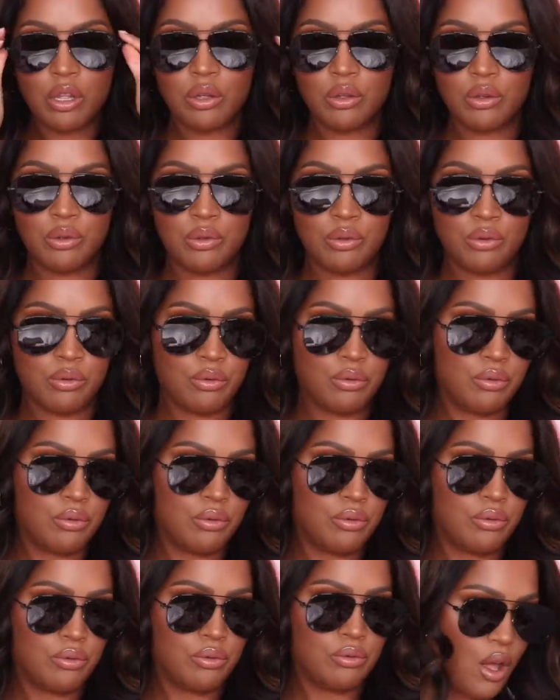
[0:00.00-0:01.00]
Ooh,
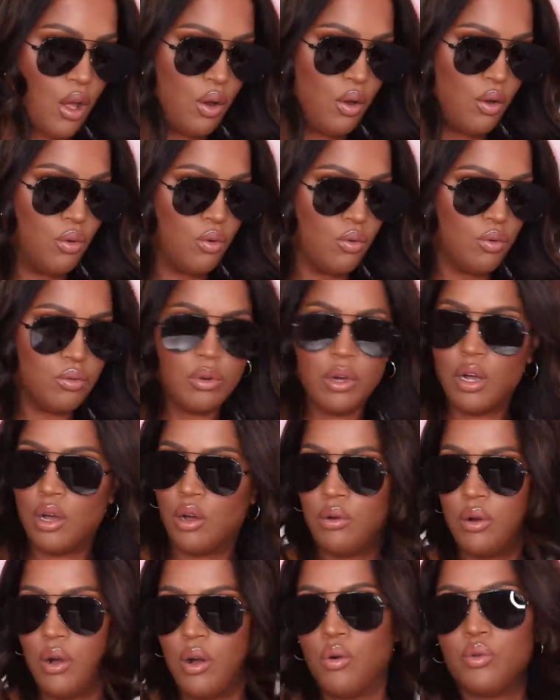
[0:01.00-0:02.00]
oh, oh,
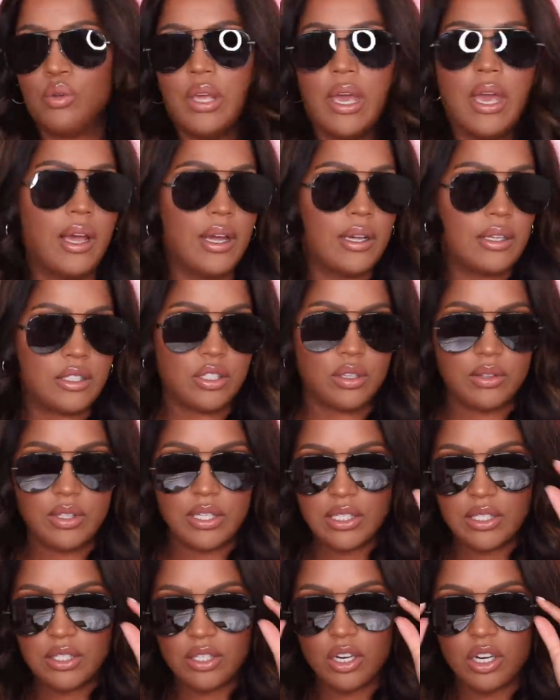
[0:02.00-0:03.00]
oh, yeah. So
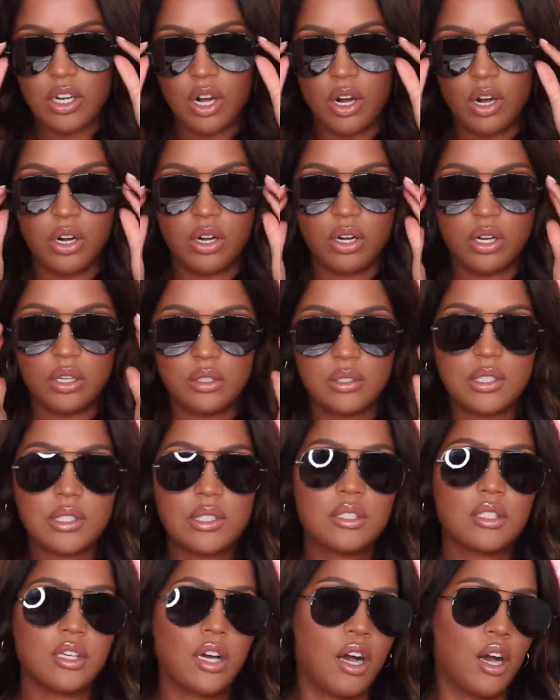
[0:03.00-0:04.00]
these are
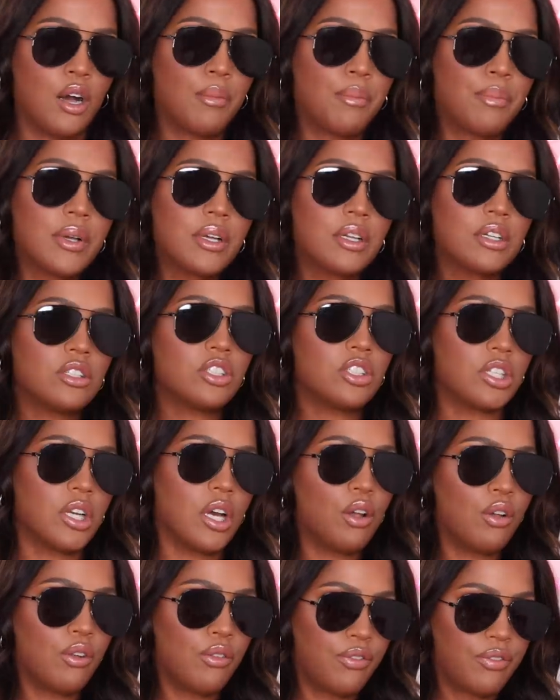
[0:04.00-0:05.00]
called top
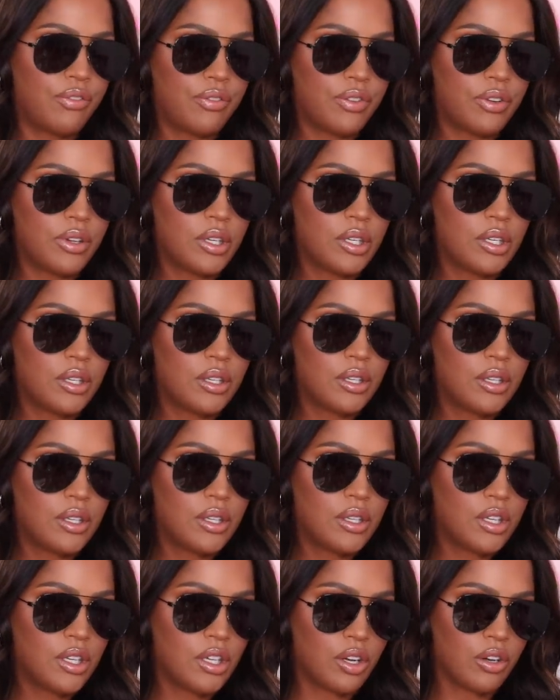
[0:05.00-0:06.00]
shelf,
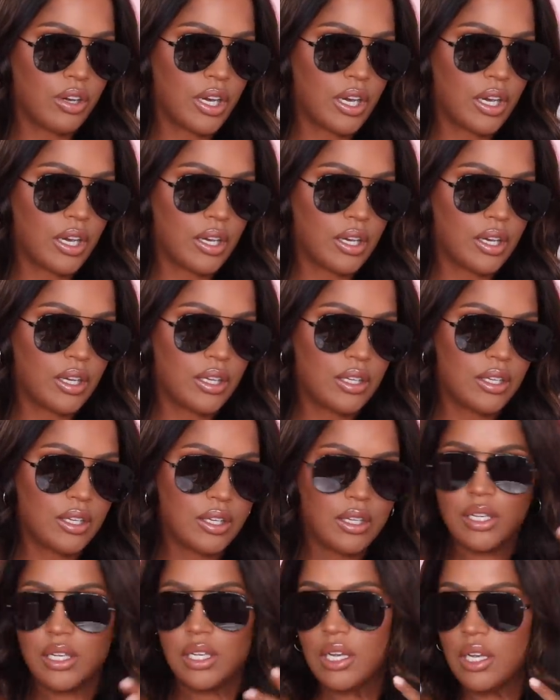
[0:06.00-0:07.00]
okay?
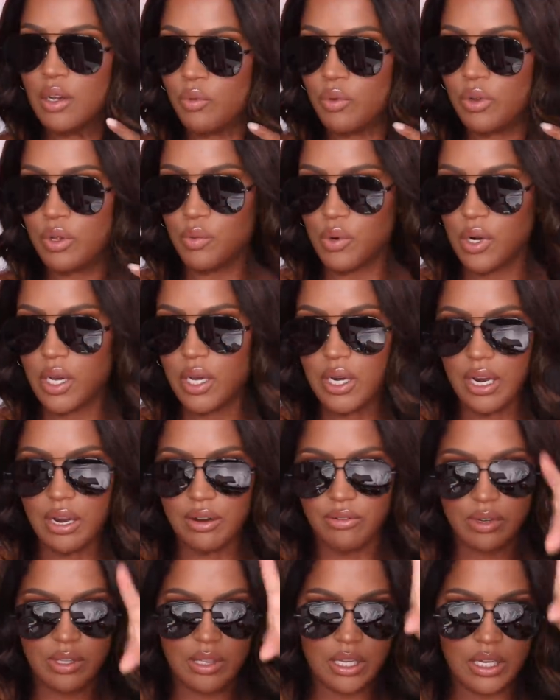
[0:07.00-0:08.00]
We want
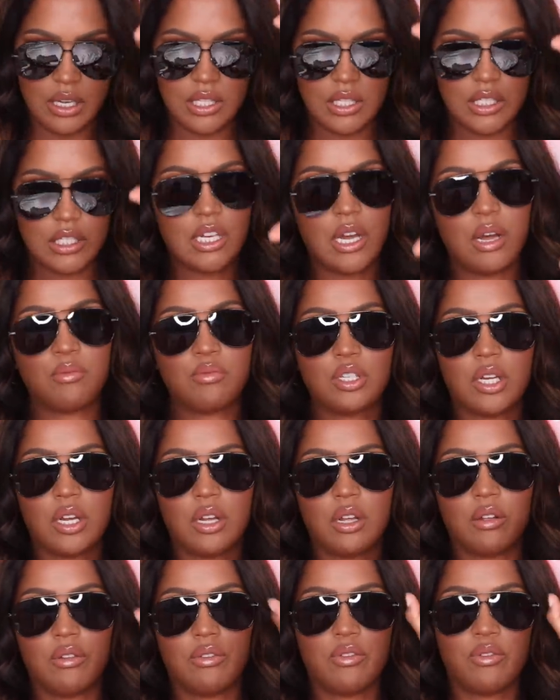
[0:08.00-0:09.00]
everything on the top
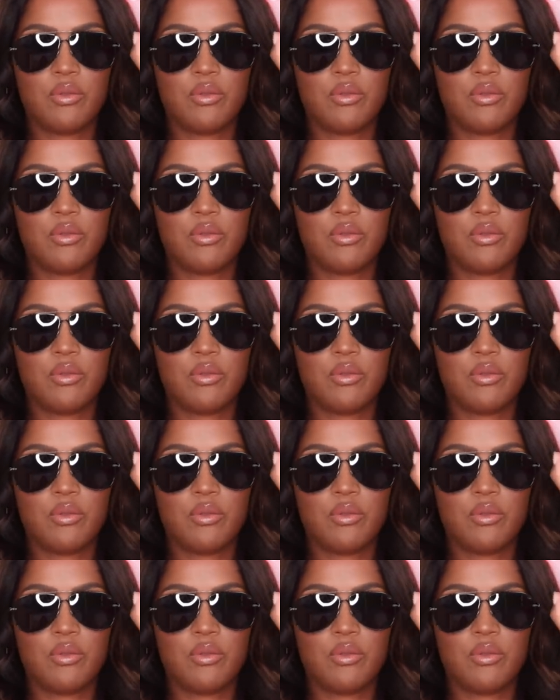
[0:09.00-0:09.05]
shelf.